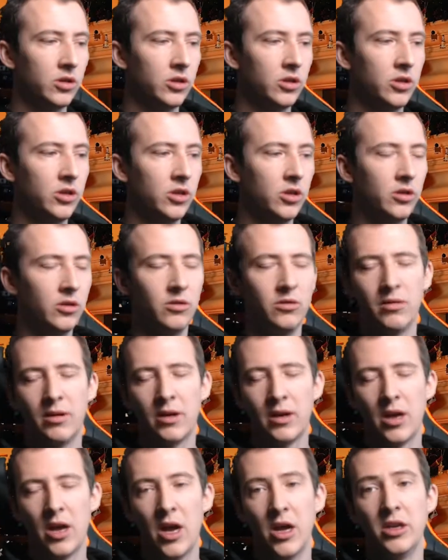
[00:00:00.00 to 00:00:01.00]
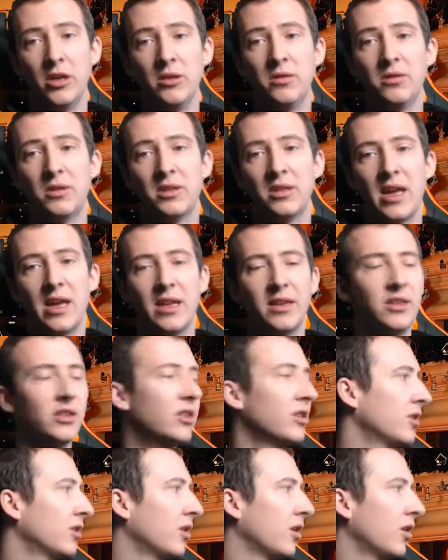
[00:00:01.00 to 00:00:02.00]
to a new
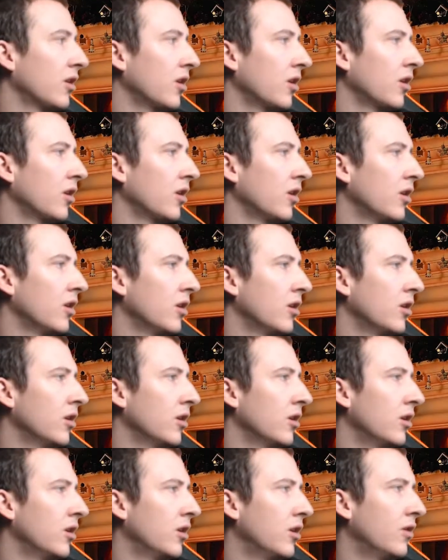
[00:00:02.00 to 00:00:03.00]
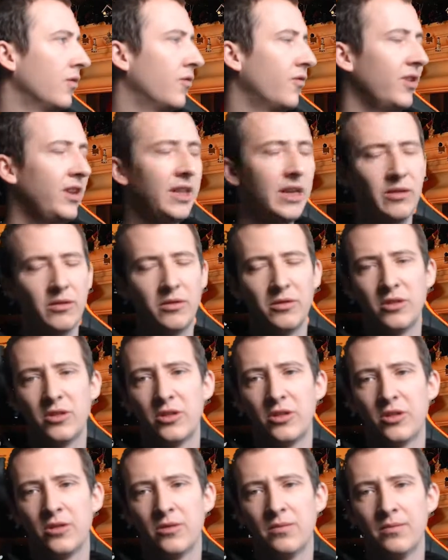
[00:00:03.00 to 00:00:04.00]
set of
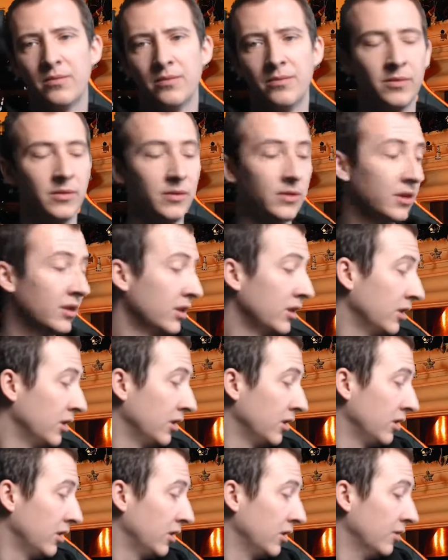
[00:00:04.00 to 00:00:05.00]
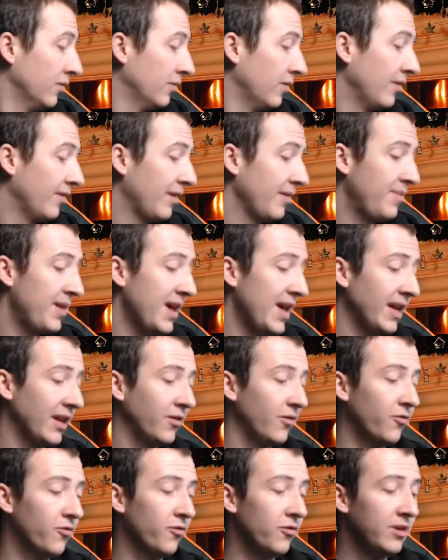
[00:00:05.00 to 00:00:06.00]
videos where I pick
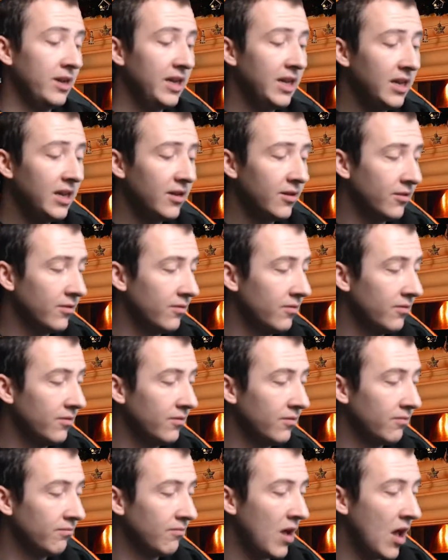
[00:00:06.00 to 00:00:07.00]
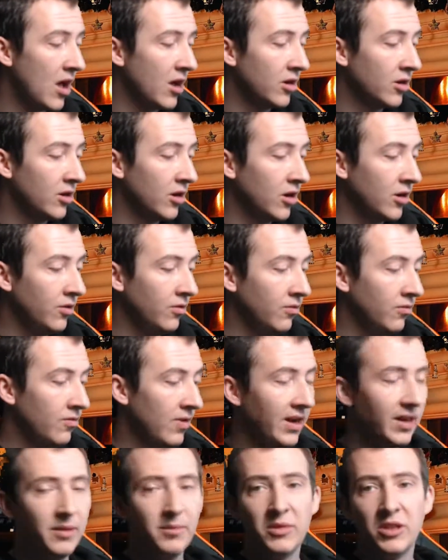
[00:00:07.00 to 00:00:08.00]
3
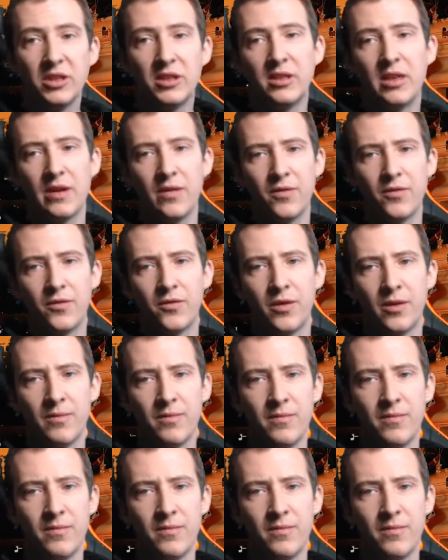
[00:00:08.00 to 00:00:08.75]
random stuff.